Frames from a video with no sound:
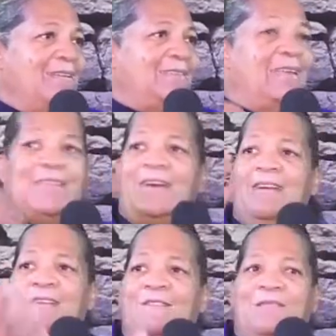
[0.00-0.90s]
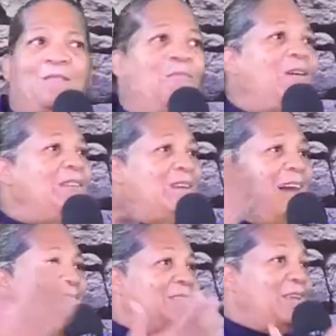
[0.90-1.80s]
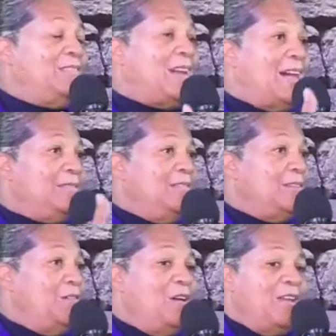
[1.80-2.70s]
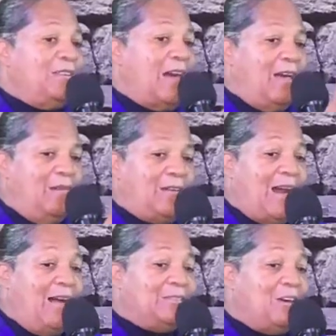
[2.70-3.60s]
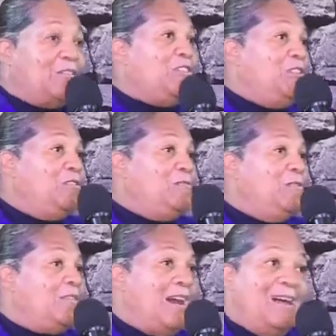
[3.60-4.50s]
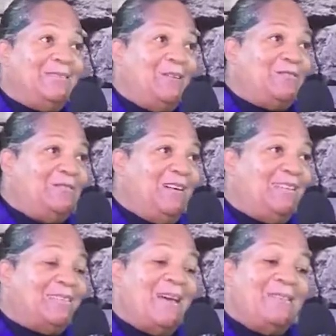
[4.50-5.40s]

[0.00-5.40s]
That they're even what the God is God, you know, uh, if God talked to you, God talked to us.